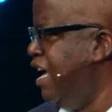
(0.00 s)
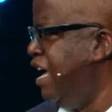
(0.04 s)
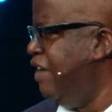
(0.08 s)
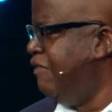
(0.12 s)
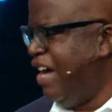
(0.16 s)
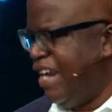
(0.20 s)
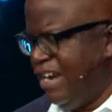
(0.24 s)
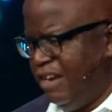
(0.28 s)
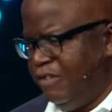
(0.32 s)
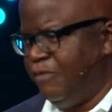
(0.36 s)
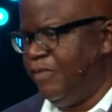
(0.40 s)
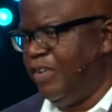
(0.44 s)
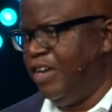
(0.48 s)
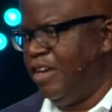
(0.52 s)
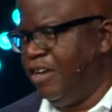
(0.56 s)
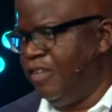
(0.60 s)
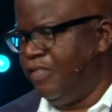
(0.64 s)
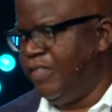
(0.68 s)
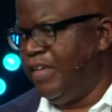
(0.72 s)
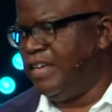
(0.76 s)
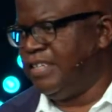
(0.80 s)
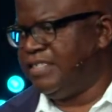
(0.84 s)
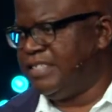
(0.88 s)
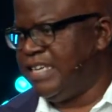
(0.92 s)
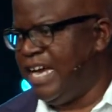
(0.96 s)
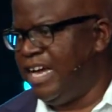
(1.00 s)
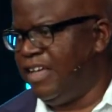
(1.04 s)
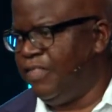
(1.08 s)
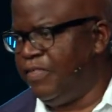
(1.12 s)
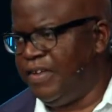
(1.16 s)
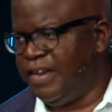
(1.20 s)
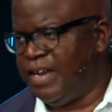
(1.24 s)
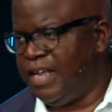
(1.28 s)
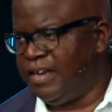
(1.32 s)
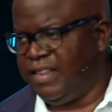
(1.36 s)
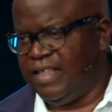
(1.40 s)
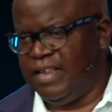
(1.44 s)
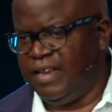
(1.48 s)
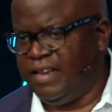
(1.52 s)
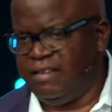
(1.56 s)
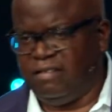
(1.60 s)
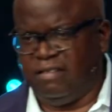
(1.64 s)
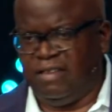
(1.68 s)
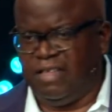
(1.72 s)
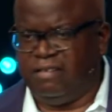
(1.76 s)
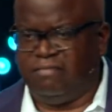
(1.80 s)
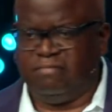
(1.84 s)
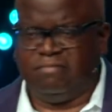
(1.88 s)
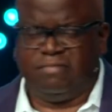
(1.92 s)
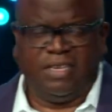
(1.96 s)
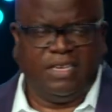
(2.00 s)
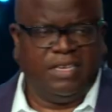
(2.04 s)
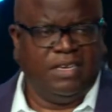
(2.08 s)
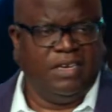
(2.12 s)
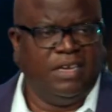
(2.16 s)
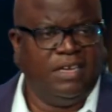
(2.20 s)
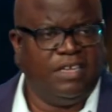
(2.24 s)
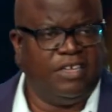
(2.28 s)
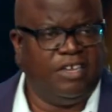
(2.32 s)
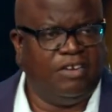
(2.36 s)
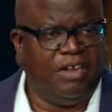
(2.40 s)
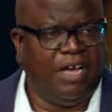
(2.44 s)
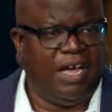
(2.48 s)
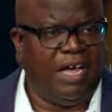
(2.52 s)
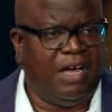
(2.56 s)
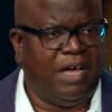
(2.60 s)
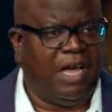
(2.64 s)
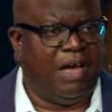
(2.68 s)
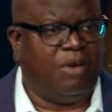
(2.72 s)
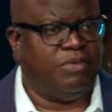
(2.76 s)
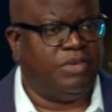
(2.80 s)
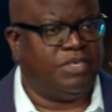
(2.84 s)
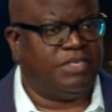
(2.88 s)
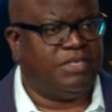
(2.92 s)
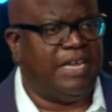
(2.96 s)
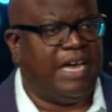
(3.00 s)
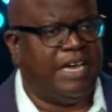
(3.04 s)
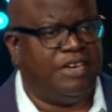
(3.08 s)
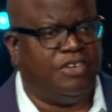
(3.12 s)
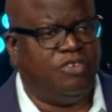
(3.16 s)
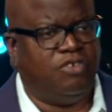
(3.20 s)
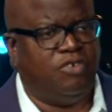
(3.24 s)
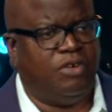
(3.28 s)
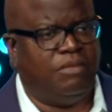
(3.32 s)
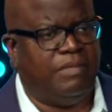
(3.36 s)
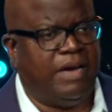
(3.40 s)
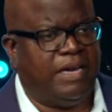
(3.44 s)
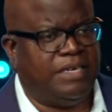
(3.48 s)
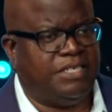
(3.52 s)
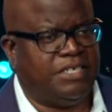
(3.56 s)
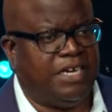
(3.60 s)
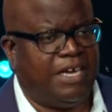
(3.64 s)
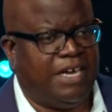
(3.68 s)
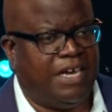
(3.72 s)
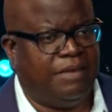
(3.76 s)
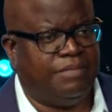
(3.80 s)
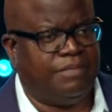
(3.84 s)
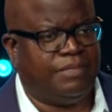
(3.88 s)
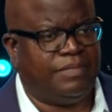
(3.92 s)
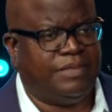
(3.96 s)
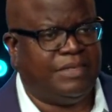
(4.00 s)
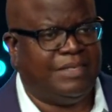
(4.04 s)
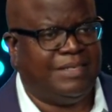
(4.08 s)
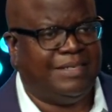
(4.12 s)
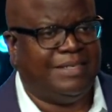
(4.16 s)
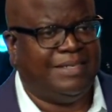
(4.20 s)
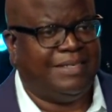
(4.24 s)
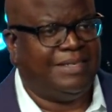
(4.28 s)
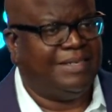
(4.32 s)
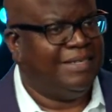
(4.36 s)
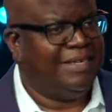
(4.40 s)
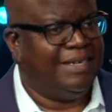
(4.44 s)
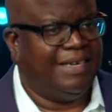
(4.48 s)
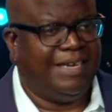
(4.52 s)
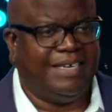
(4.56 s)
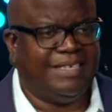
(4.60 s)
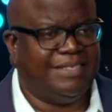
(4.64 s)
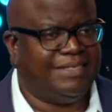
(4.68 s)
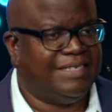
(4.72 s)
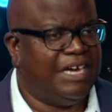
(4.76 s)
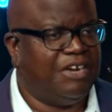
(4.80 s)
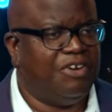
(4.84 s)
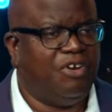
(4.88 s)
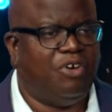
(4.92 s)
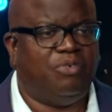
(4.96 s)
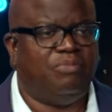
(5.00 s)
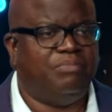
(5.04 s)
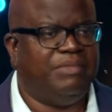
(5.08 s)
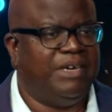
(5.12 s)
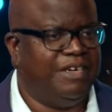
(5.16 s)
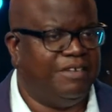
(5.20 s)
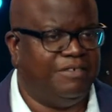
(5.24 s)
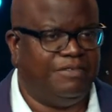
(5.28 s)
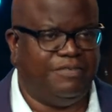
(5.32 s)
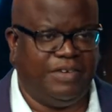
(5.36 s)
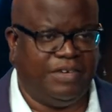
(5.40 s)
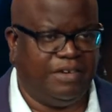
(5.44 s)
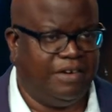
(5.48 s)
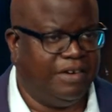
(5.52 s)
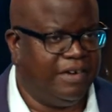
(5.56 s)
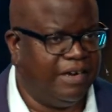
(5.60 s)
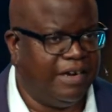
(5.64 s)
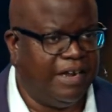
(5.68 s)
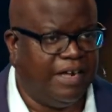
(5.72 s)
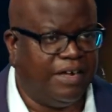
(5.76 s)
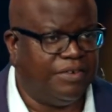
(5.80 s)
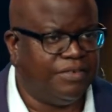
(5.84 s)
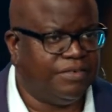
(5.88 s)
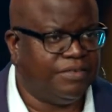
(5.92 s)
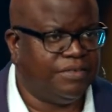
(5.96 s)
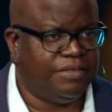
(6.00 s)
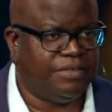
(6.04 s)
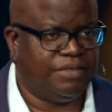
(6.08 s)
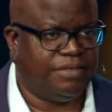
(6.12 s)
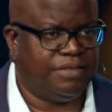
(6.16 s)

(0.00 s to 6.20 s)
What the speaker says: If I didn't figure things out, then you know, I was not doing my job. It's not on me to figure it out.